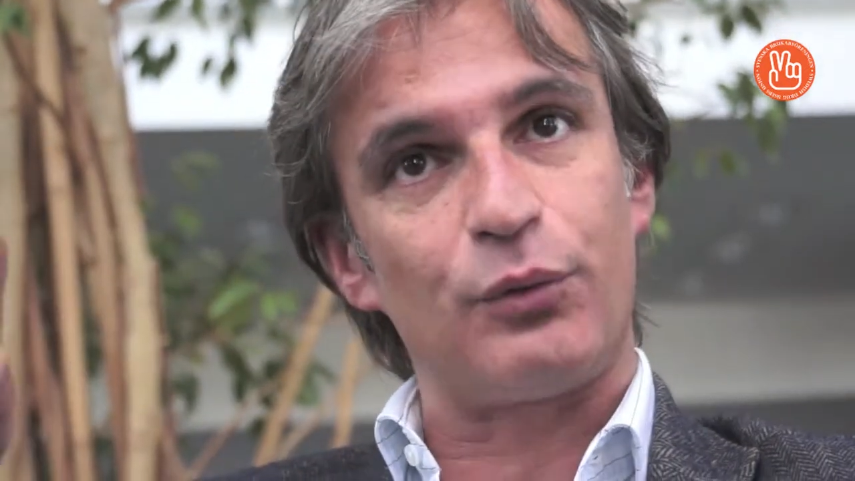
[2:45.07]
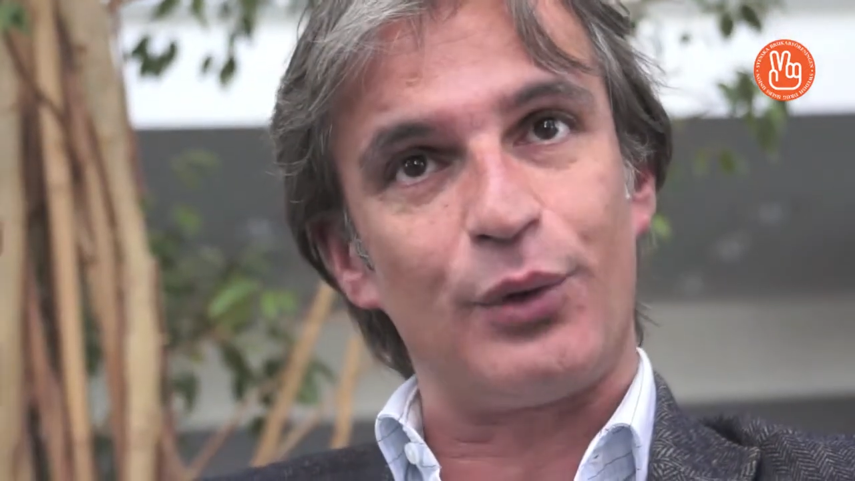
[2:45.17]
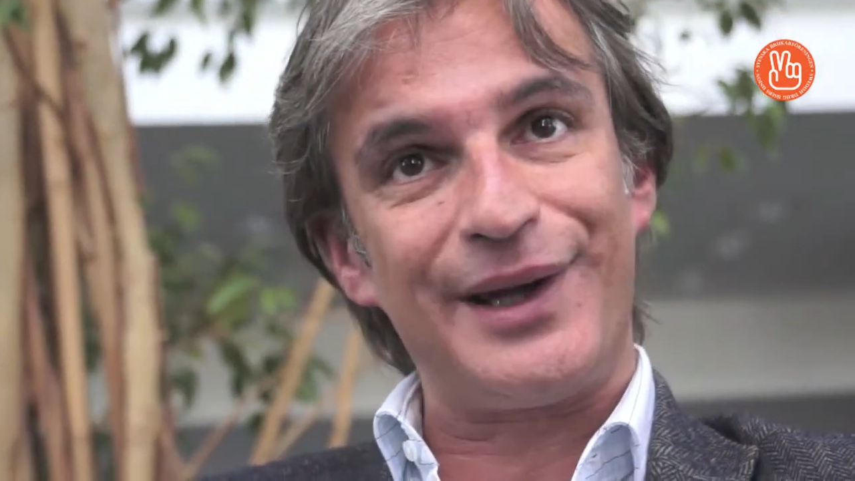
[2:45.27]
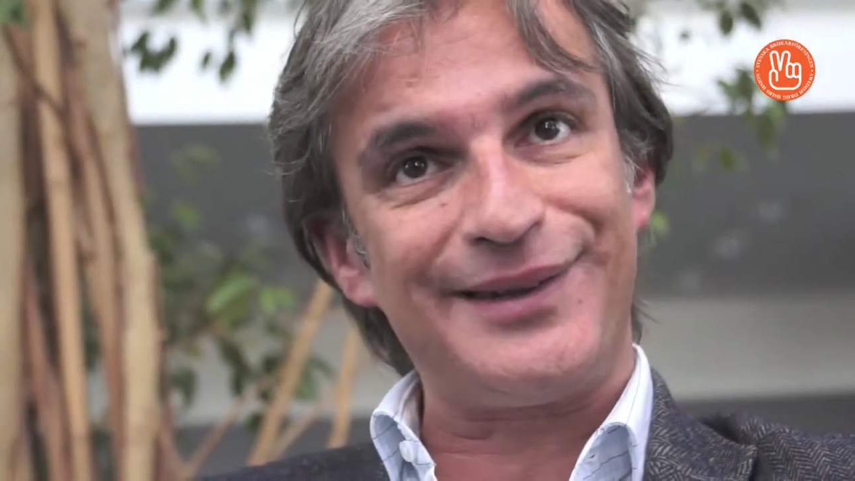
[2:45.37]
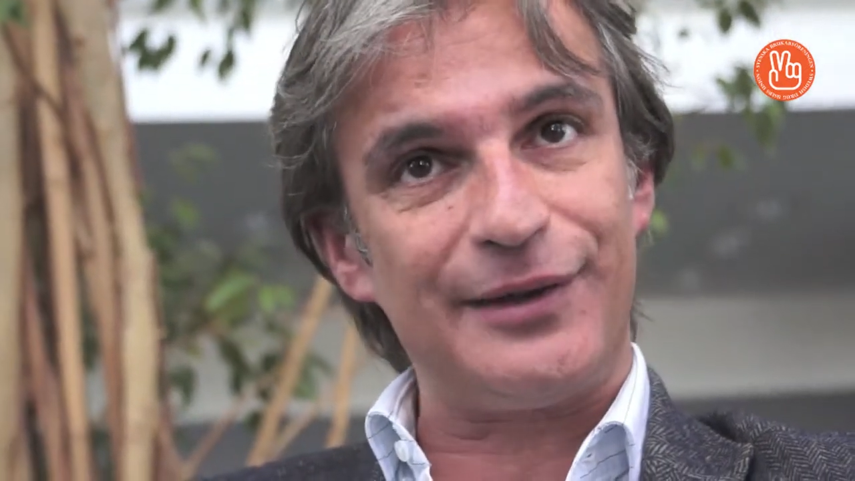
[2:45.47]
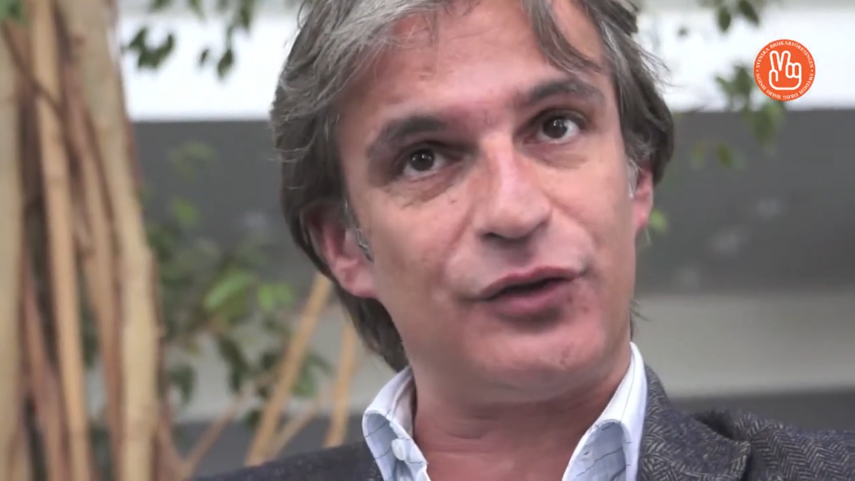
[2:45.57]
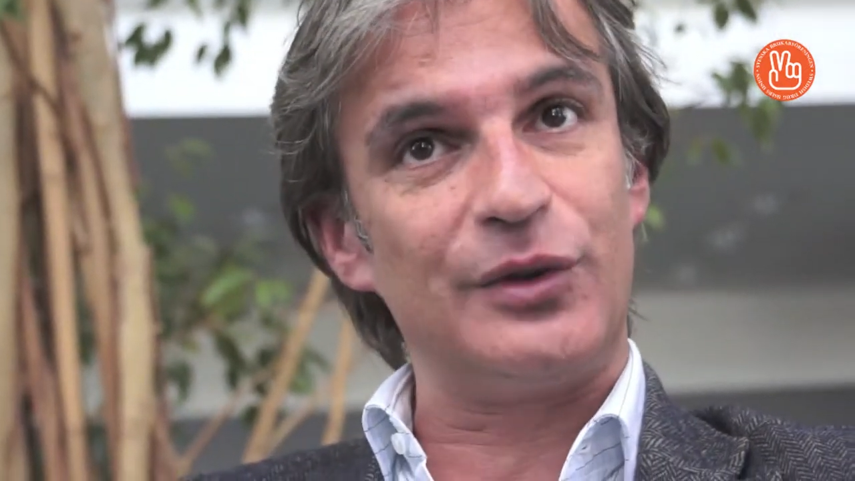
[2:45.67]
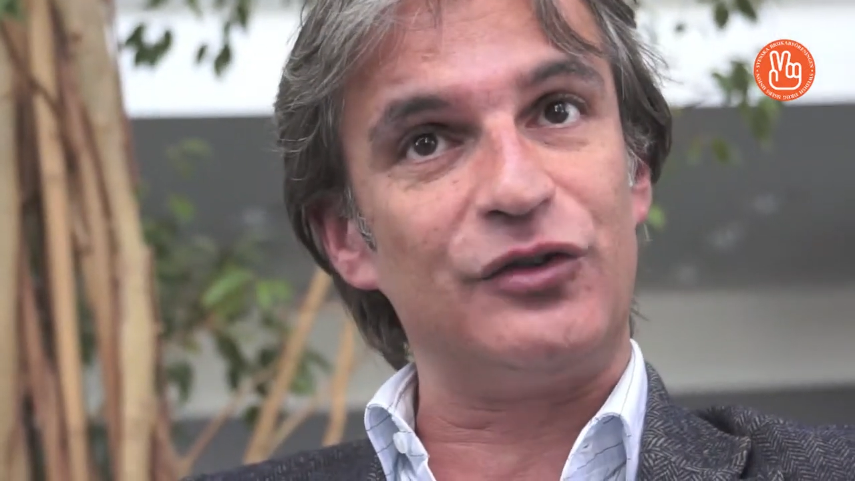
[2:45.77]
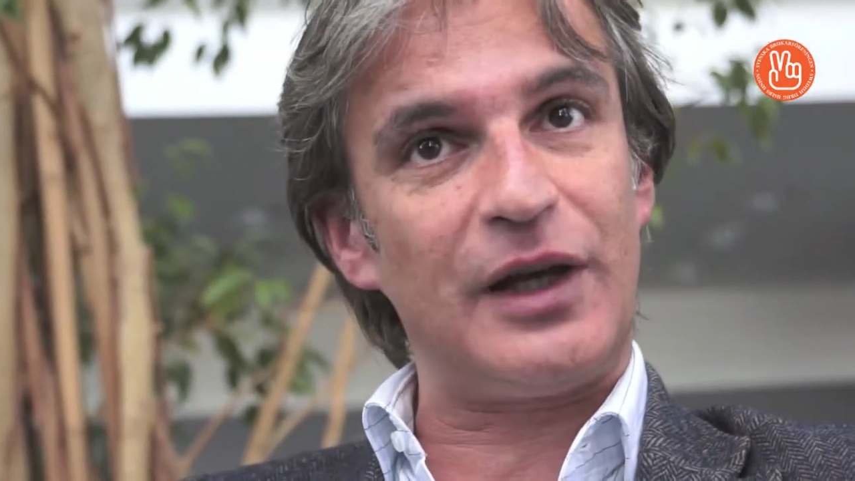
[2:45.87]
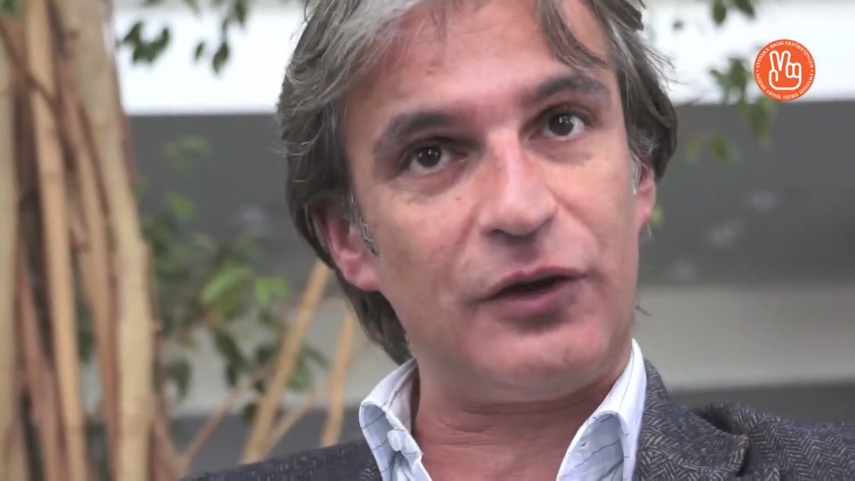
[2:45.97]
Related to
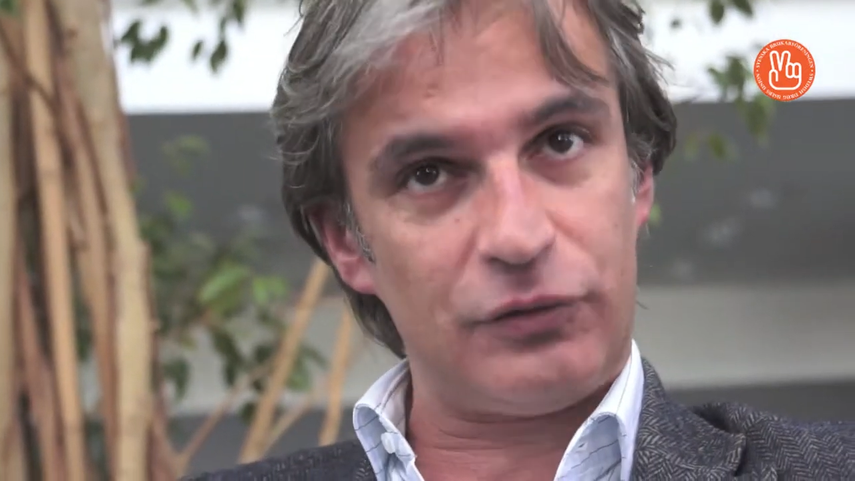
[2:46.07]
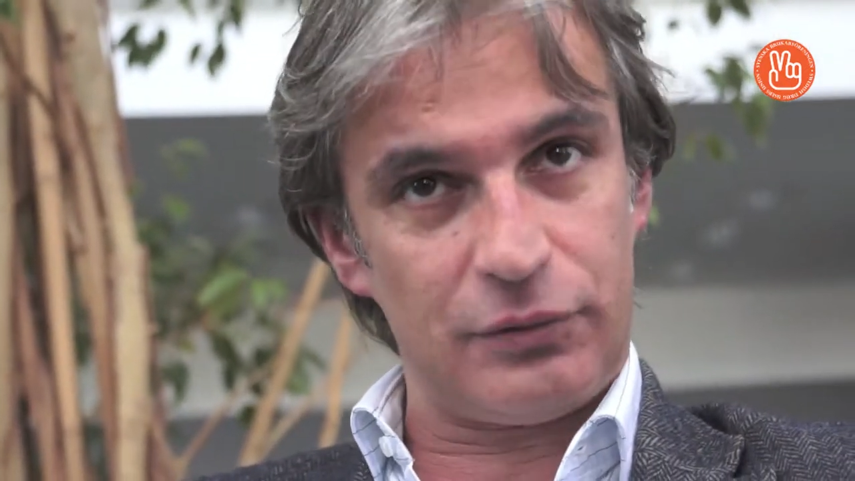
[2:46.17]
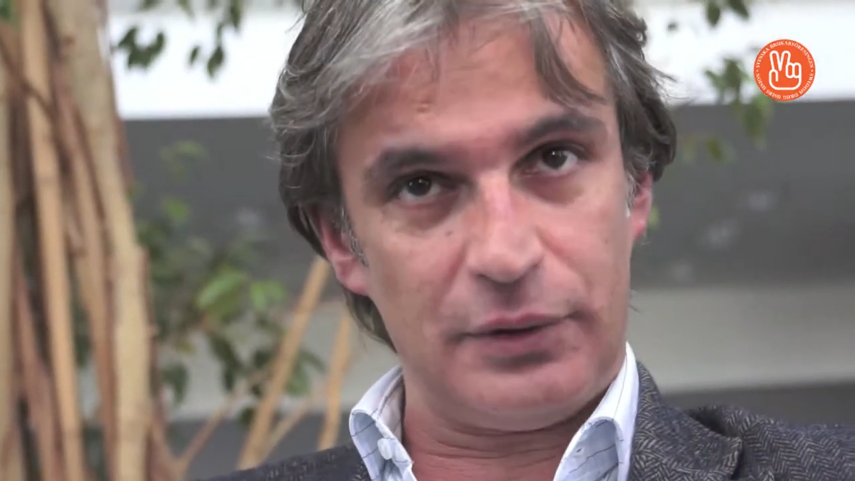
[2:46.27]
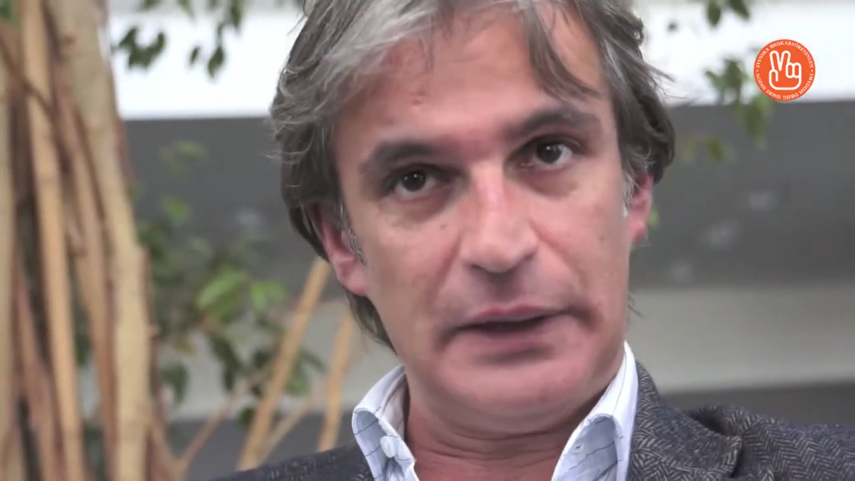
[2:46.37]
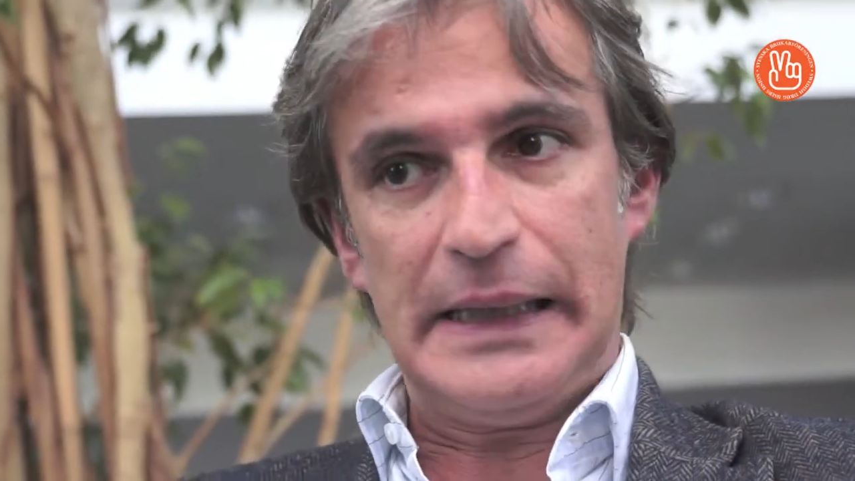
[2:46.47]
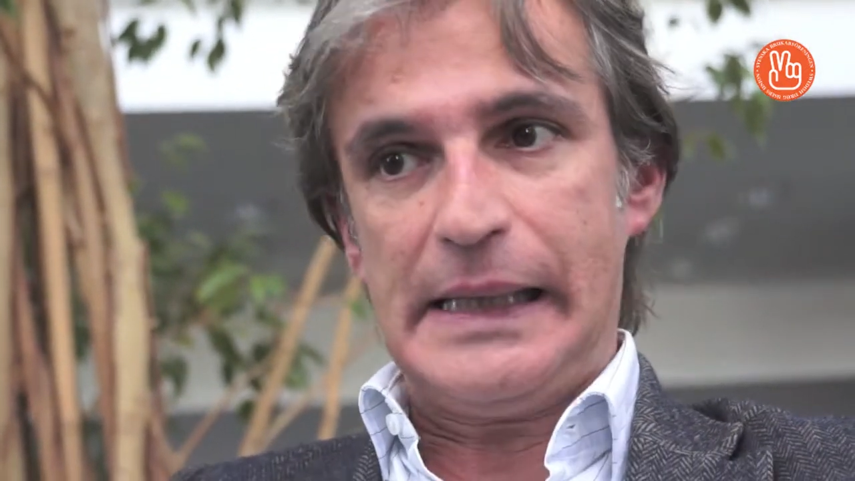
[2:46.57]
Injection,